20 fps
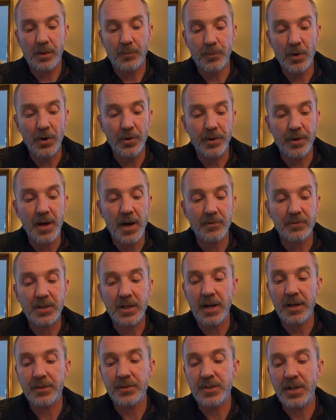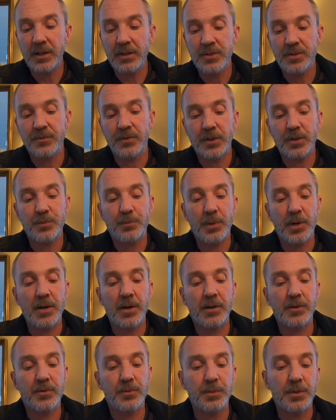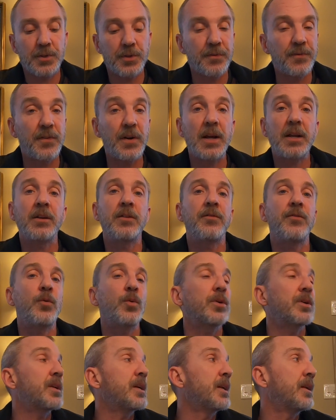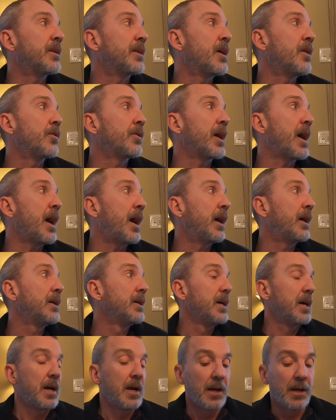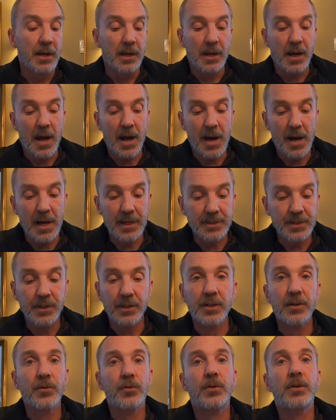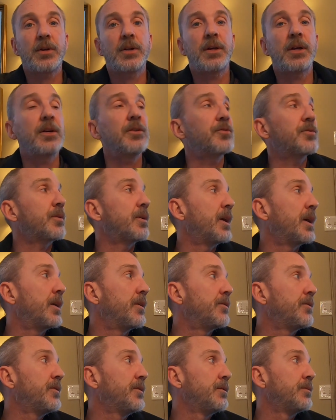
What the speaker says: Muradov's got tons of experience, but you're fighting a 14-0 guy. I took Kizrev.